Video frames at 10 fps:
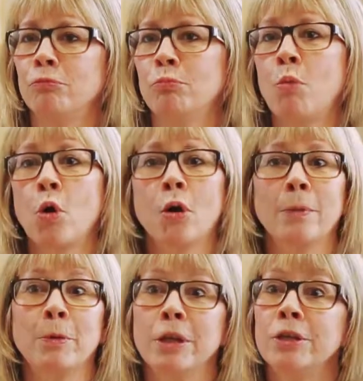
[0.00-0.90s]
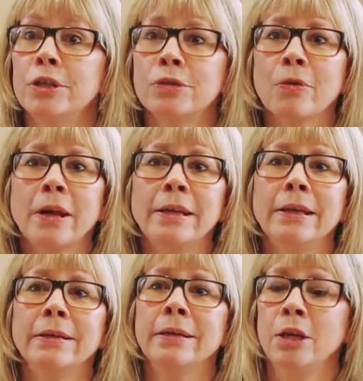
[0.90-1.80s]
moral and religious
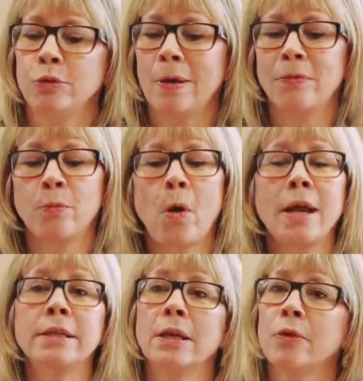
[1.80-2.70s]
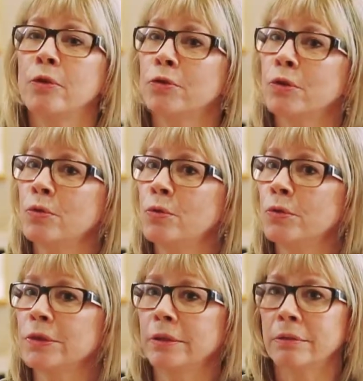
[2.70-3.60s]
training. You have the right to go to their
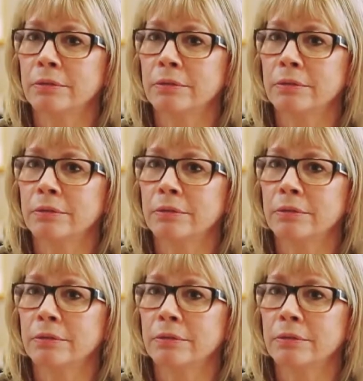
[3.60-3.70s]
schools and